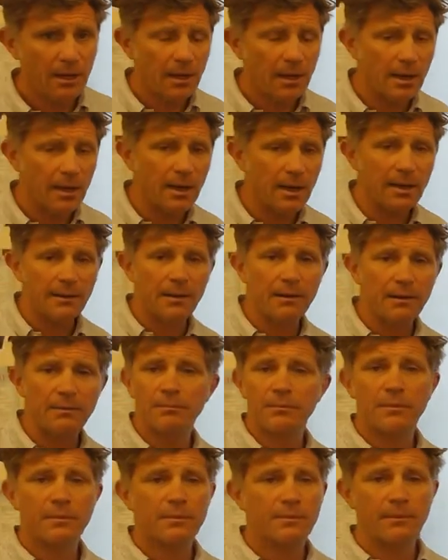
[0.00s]

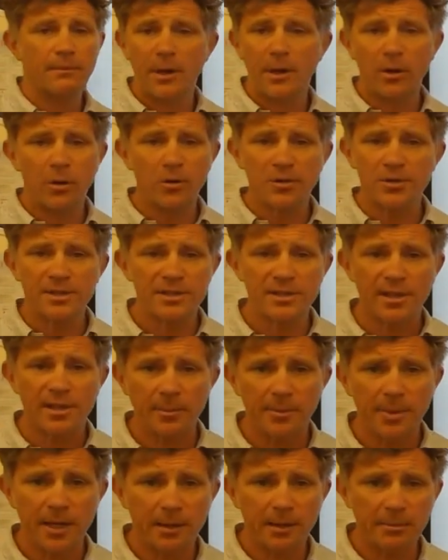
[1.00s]
a horse
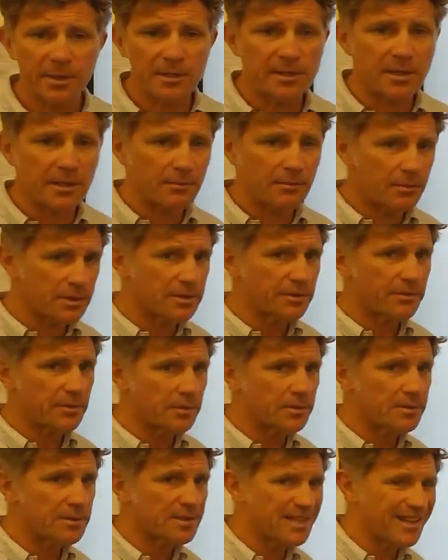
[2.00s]
designed by committee, which of
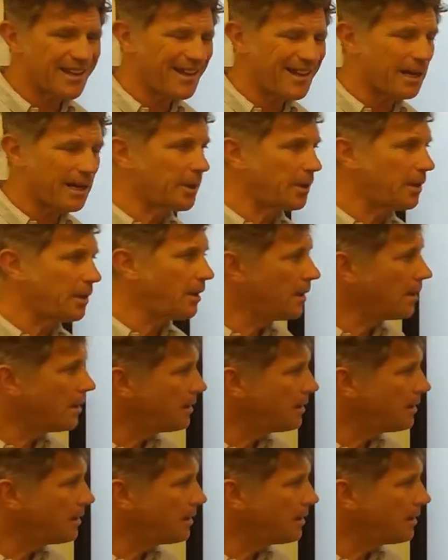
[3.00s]
course is a camel.